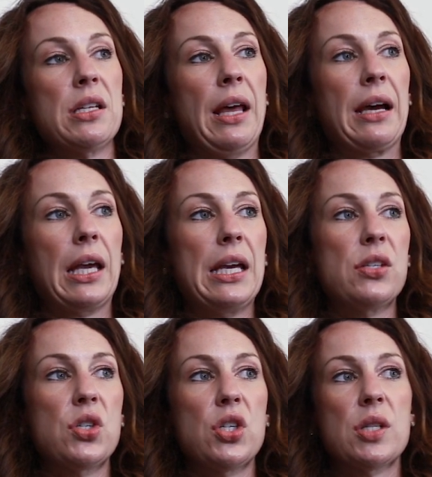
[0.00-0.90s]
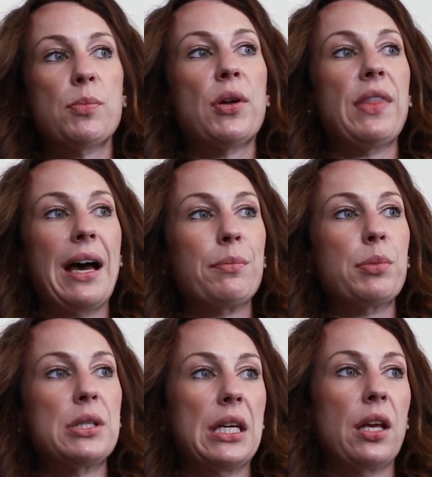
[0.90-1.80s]
in that case to just put that
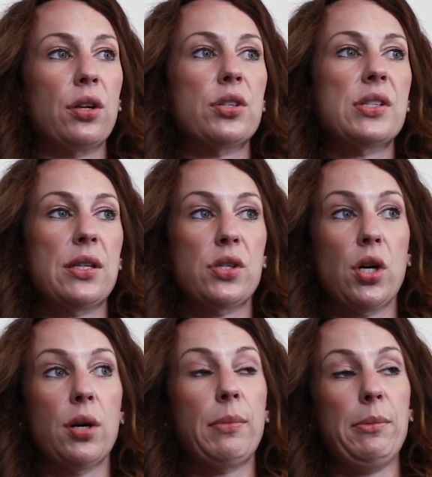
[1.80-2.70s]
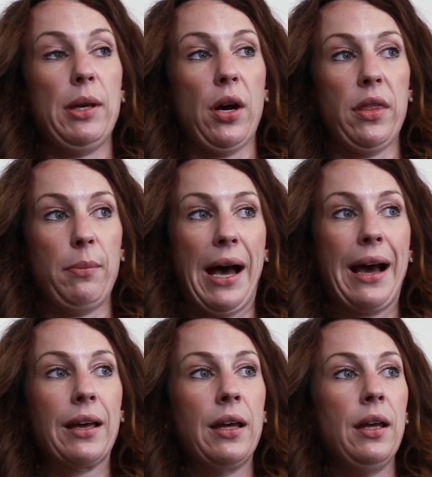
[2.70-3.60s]
particular sensor maybe on the
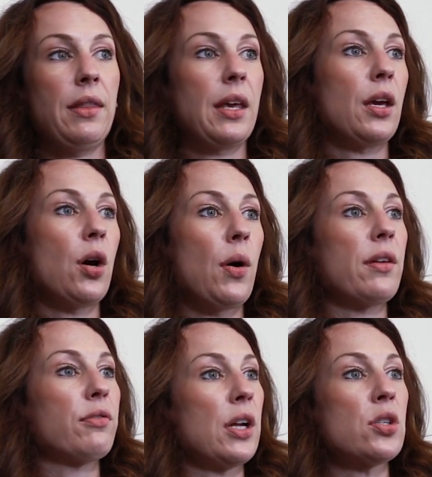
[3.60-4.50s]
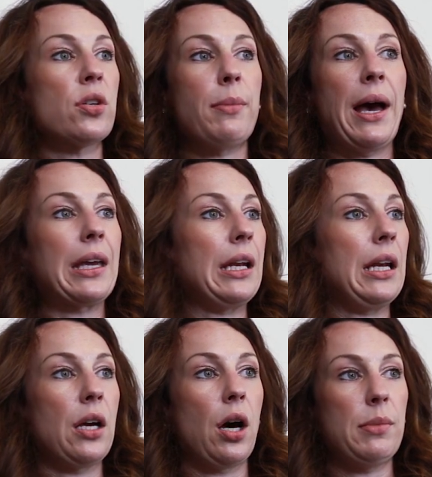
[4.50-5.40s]
back. They can go on the front or the back in
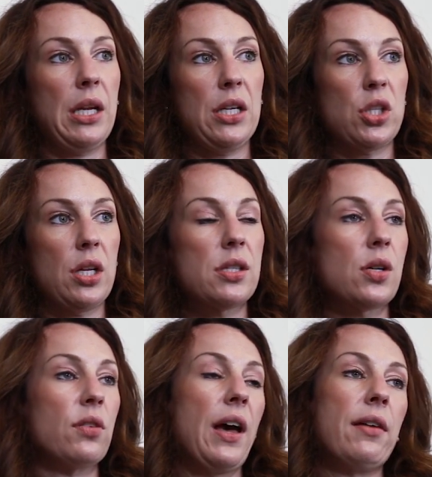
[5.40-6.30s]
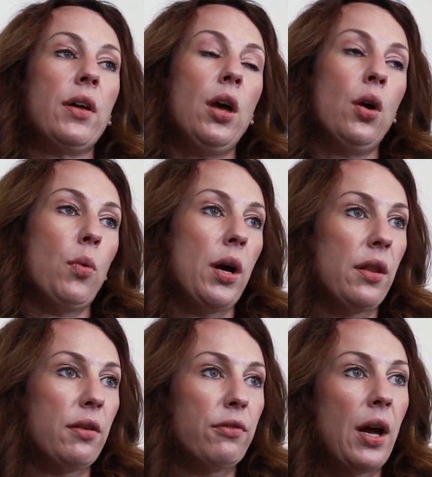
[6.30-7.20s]
any combination. So if I have one
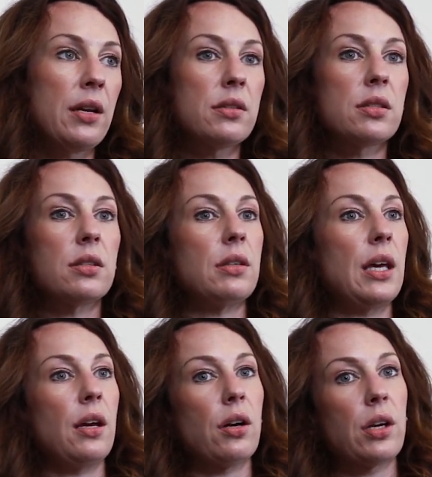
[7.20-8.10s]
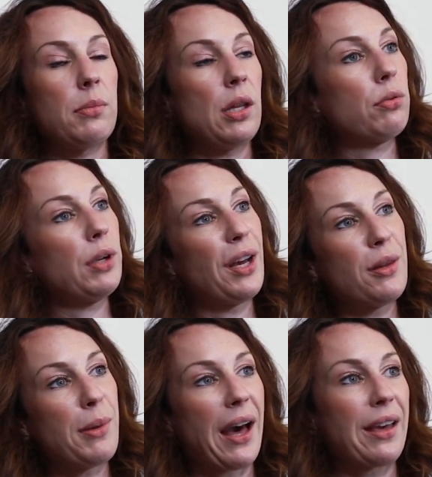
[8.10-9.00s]
on the front, there can be 3 on
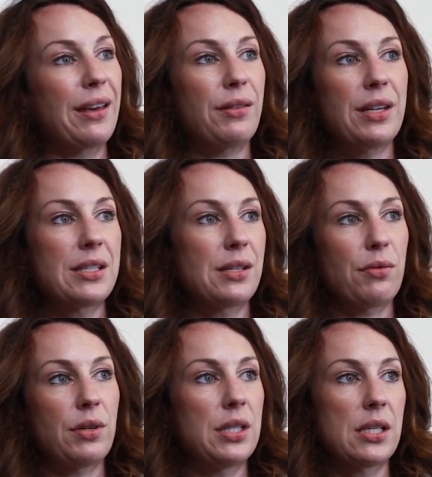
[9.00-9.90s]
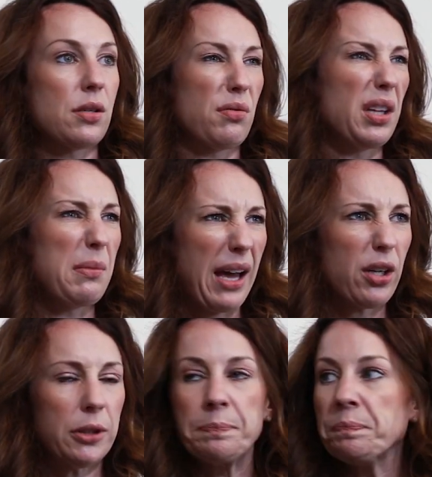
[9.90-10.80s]
the back. It doesn't really
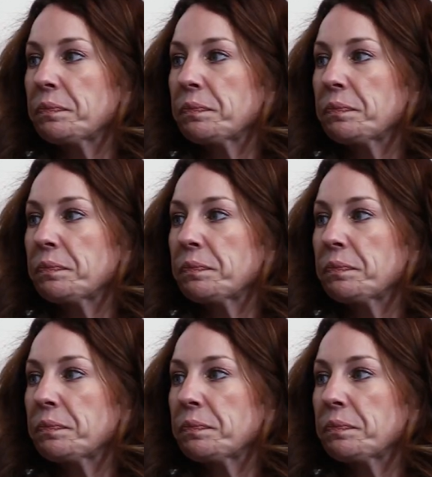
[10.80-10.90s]
matter.